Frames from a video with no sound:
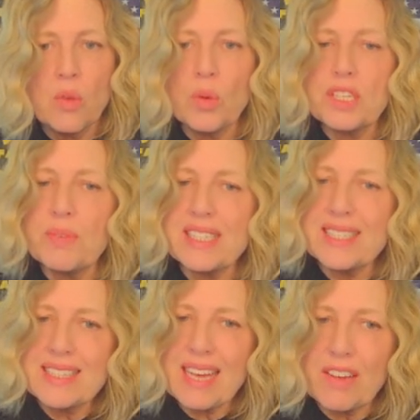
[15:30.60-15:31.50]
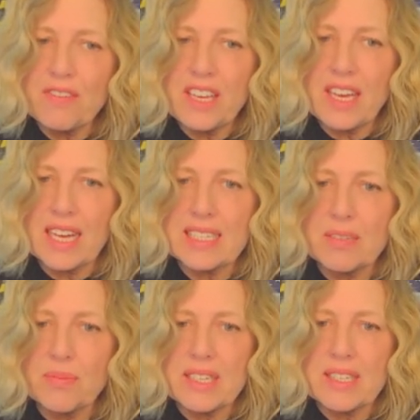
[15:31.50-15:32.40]
which means safety has
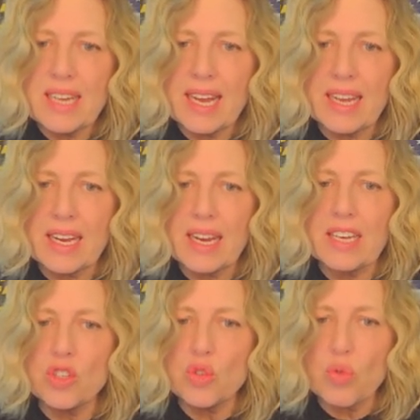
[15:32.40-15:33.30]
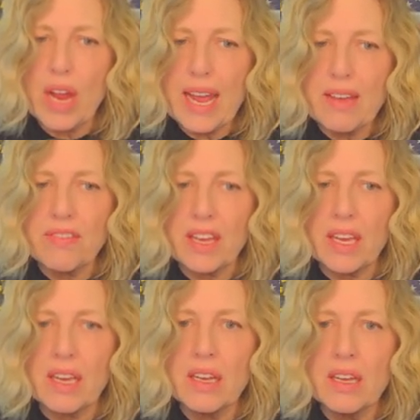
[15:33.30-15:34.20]
to be second and
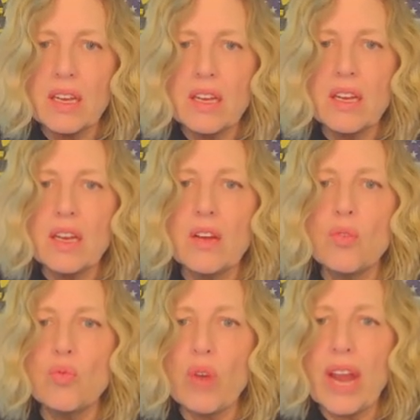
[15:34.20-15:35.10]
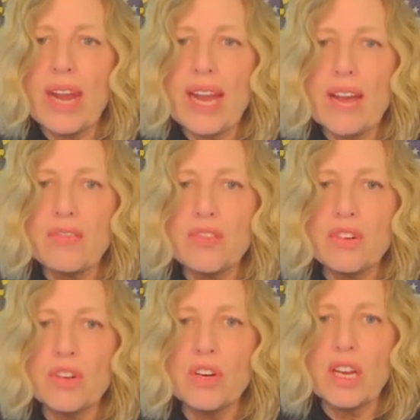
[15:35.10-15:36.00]
driving right
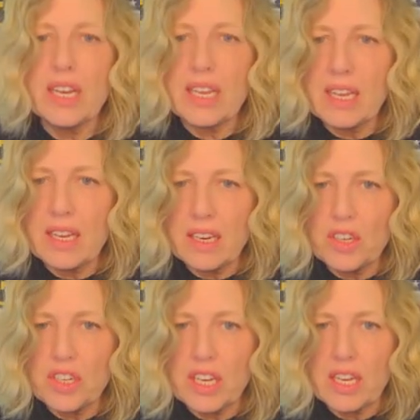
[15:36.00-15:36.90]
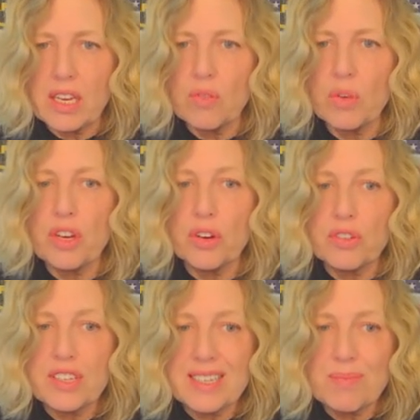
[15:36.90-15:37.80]
after an EEG when
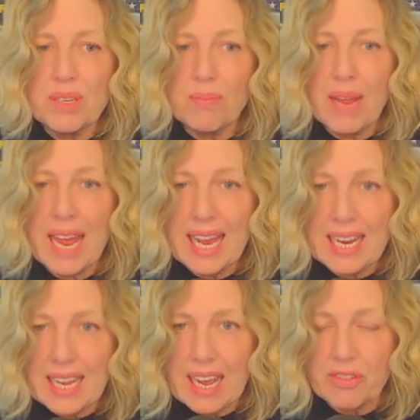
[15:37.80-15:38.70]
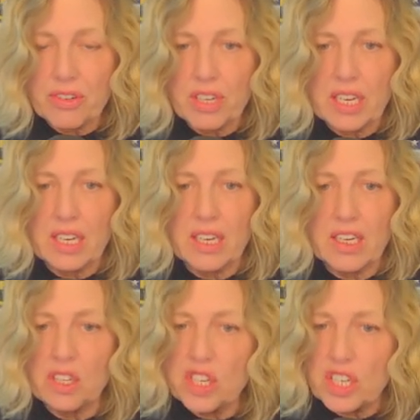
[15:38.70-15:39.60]
you're symptomatic after an
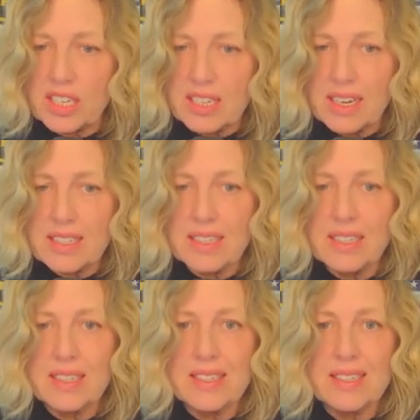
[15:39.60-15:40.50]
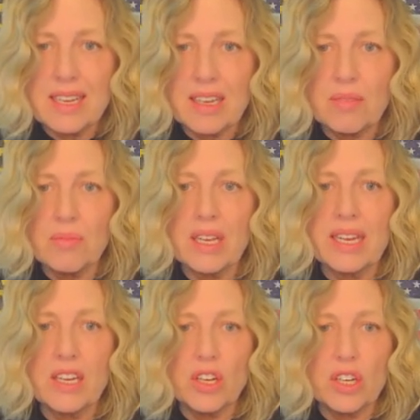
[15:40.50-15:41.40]
EEG doesn't seem
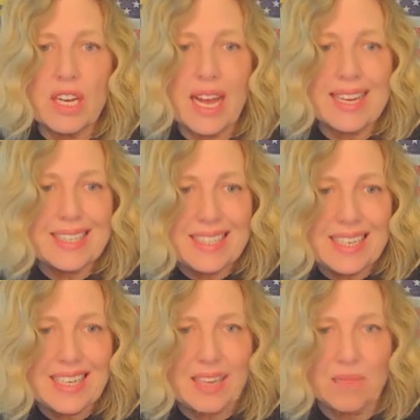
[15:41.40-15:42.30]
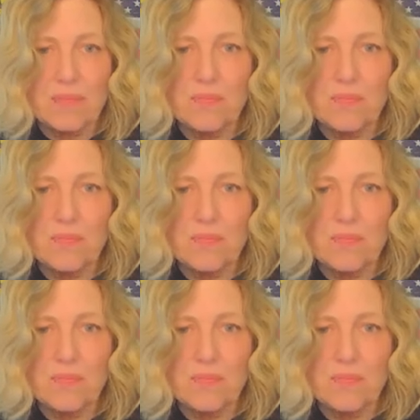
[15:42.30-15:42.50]
like a good idea.